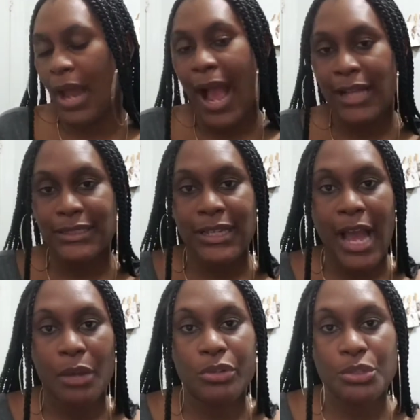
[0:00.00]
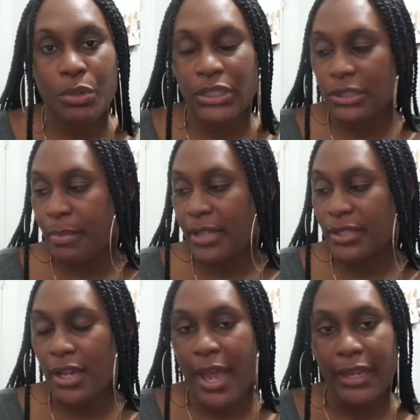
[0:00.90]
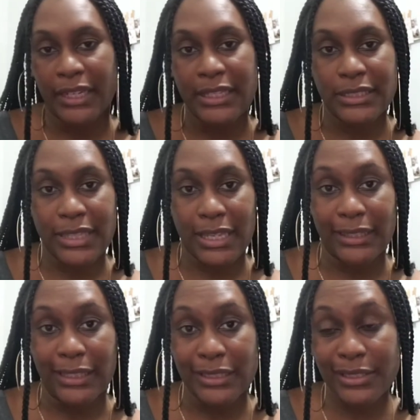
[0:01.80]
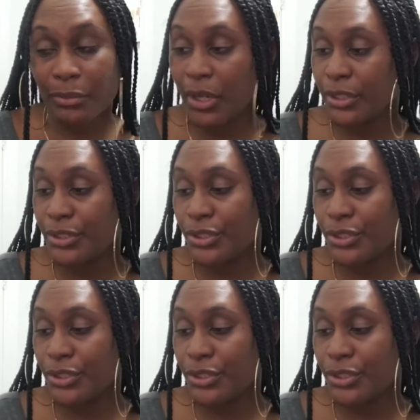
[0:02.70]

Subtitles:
but I asked the guy which one is better, and he said this one.